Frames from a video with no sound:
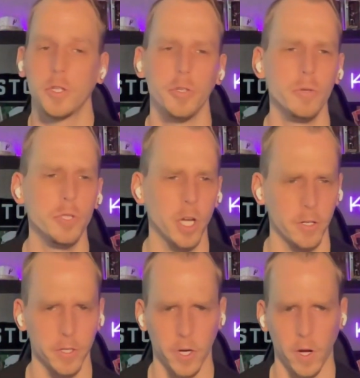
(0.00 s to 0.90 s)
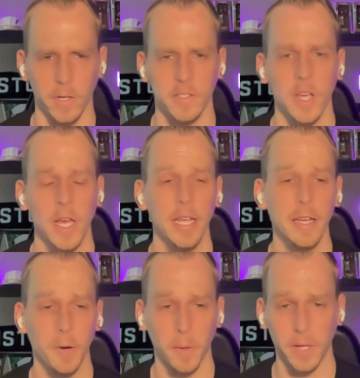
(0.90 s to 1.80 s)
huge underdogs
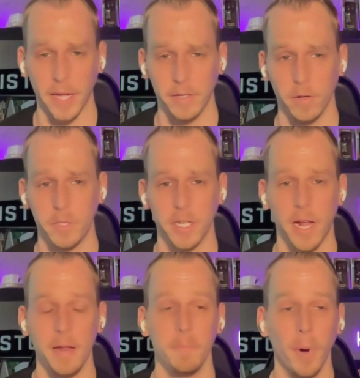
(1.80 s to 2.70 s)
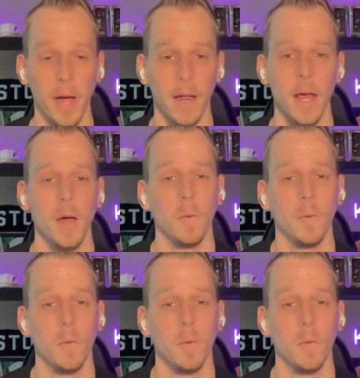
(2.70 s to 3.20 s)
in Orlando tonight, but